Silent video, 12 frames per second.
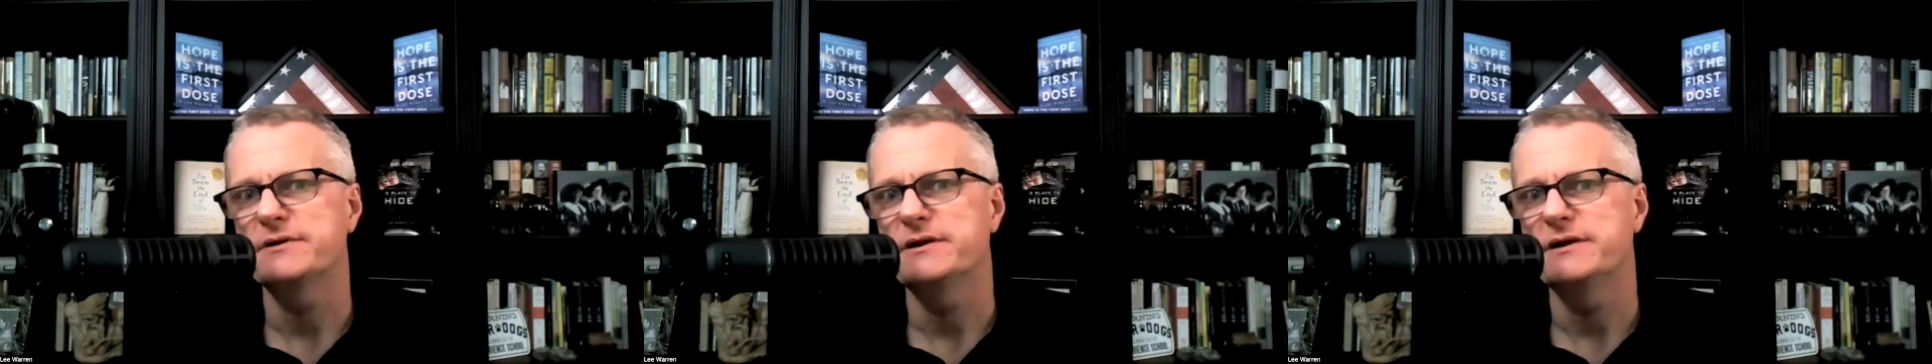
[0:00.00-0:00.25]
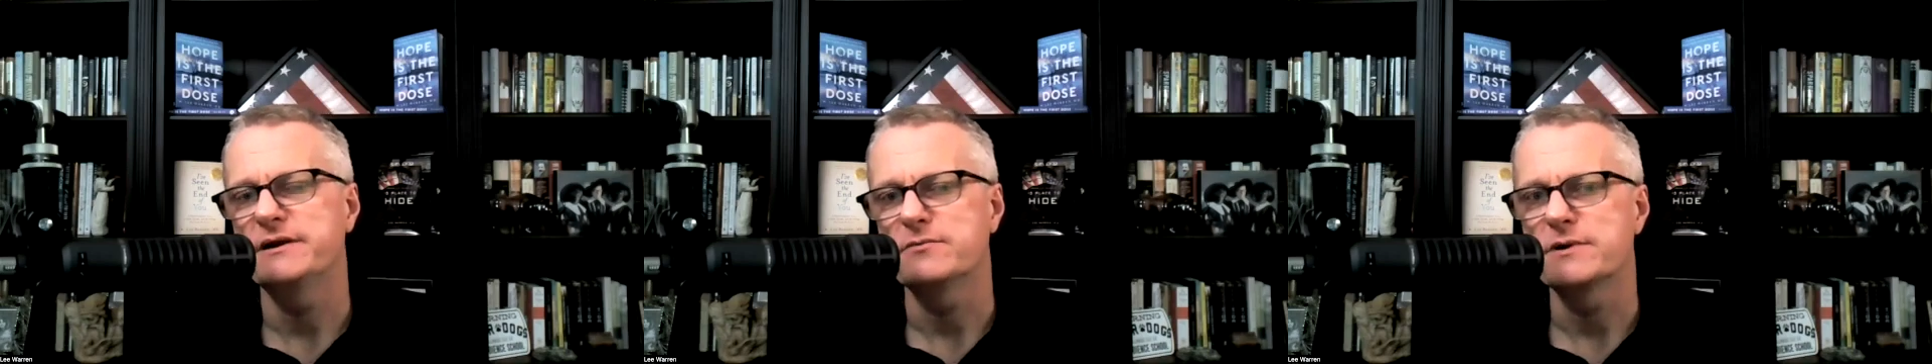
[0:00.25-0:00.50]
and
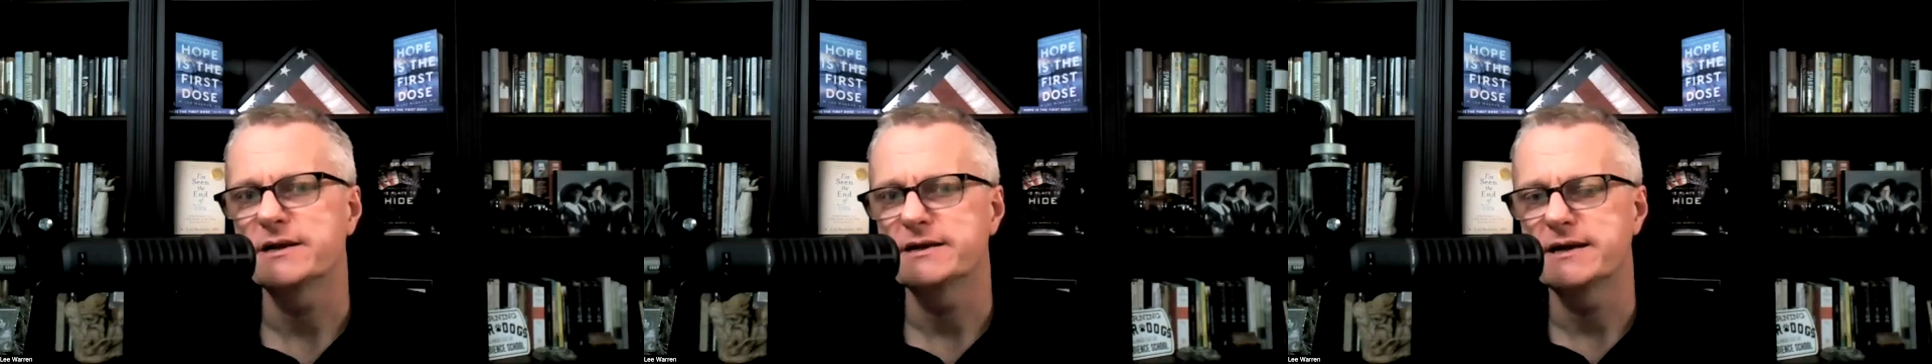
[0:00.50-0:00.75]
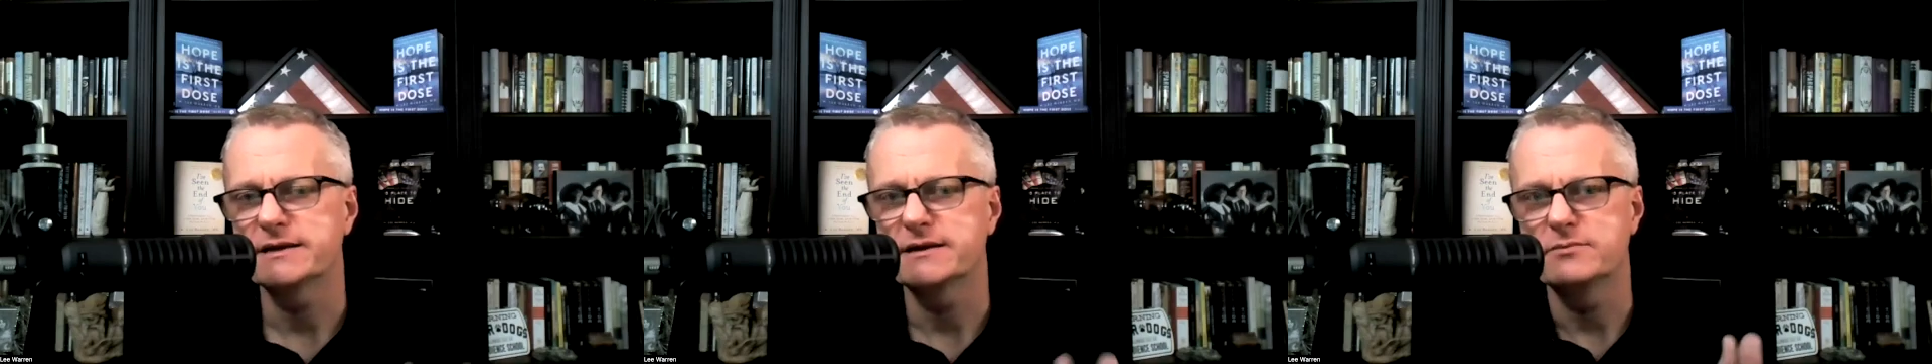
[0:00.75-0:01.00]
he
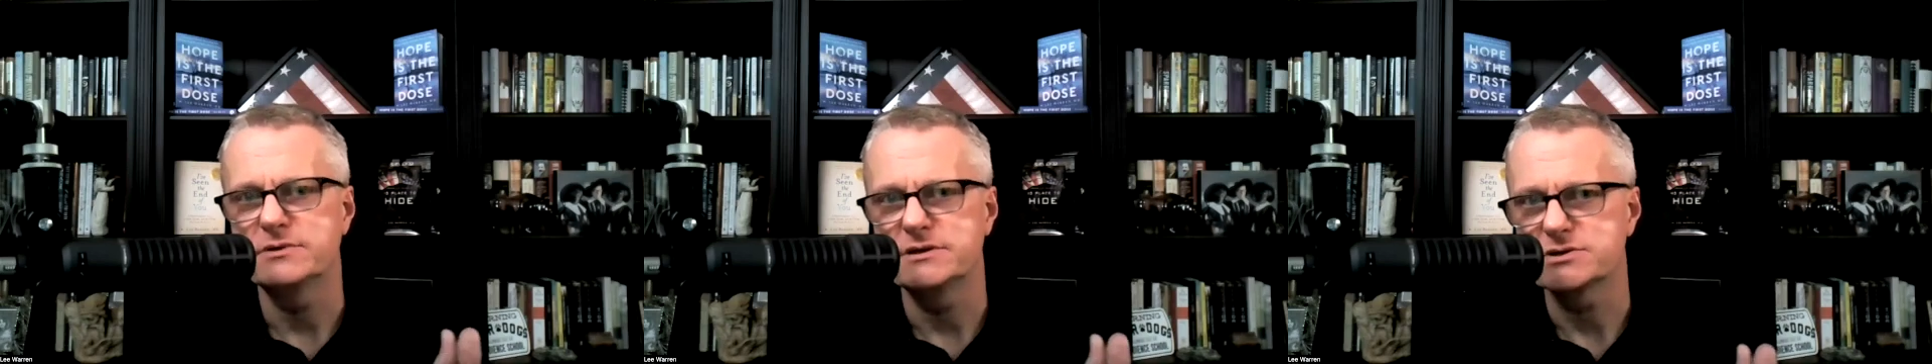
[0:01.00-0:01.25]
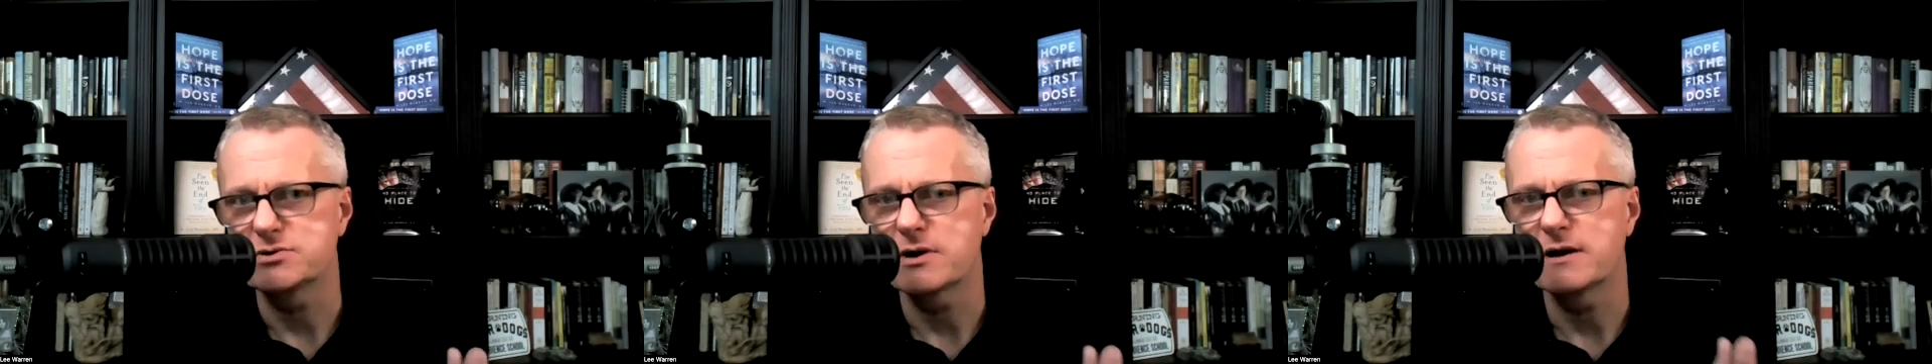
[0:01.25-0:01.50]
reconnected with his
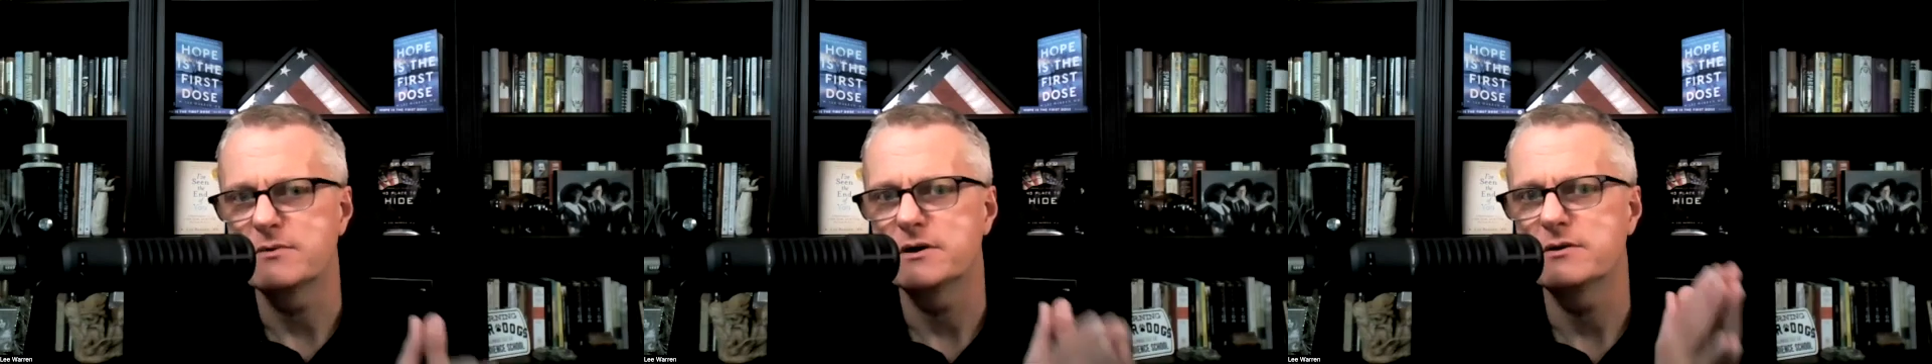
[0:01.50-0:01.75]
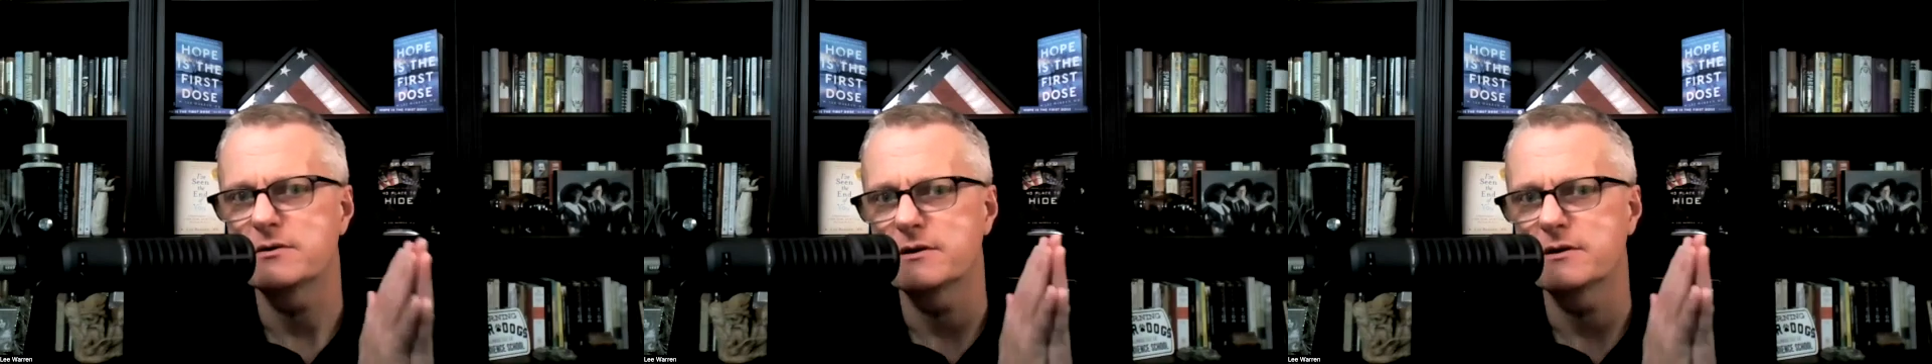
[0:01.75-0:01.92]
grandmother,